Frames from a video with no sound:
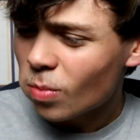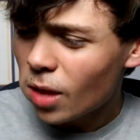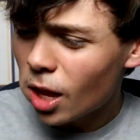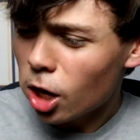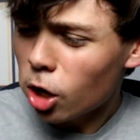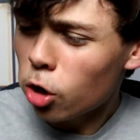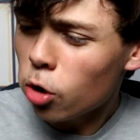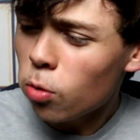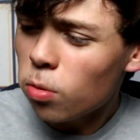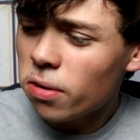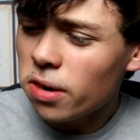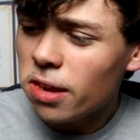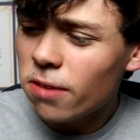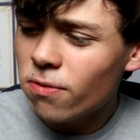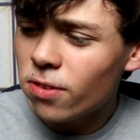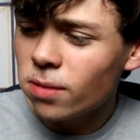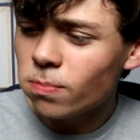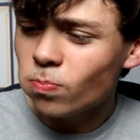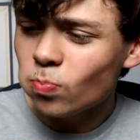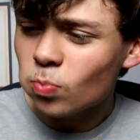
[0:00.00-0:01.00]
Like, who would
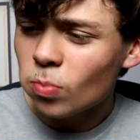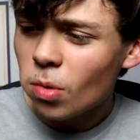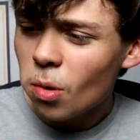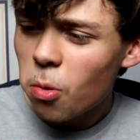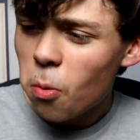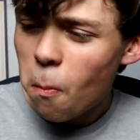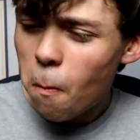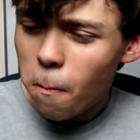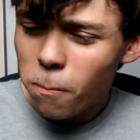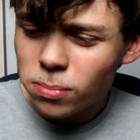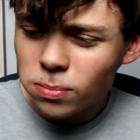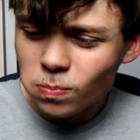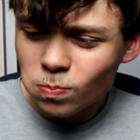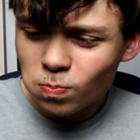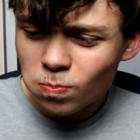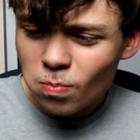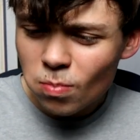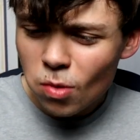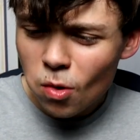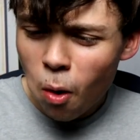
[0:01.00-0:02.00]
even...
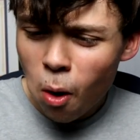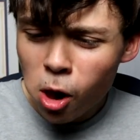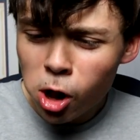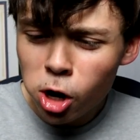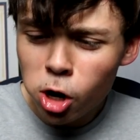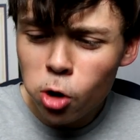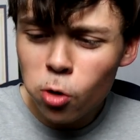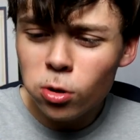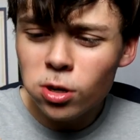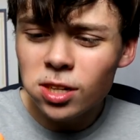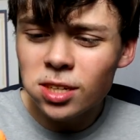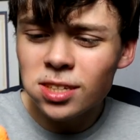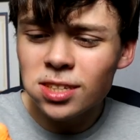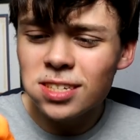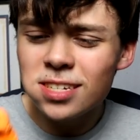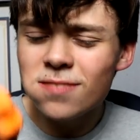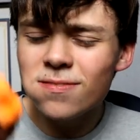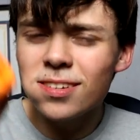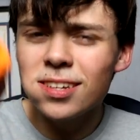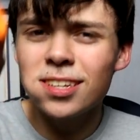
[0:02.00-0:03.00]
Who does
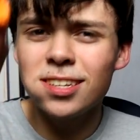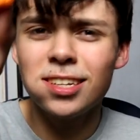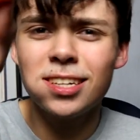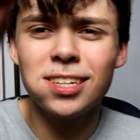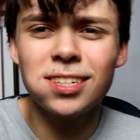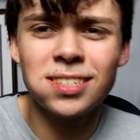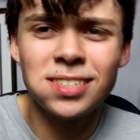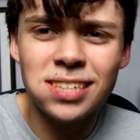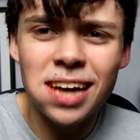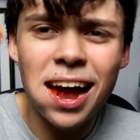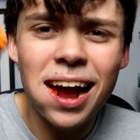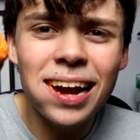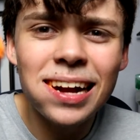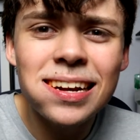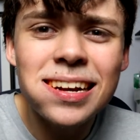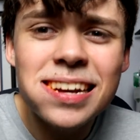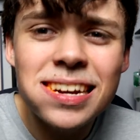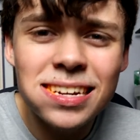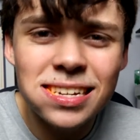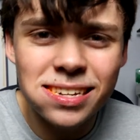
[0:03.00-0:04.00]
even
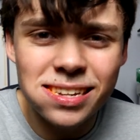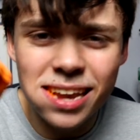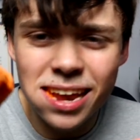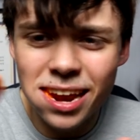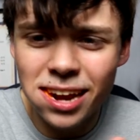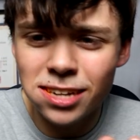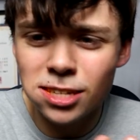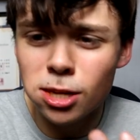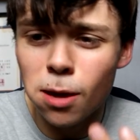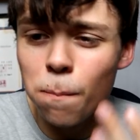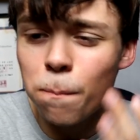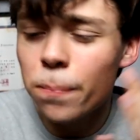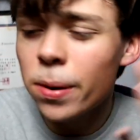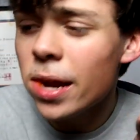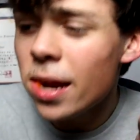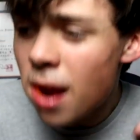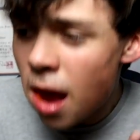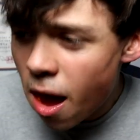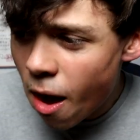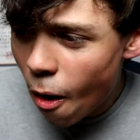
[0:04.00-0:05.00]
design these things? A
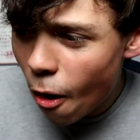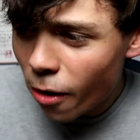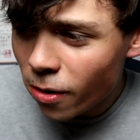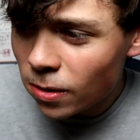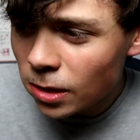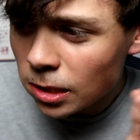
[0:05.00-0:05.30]
peanut?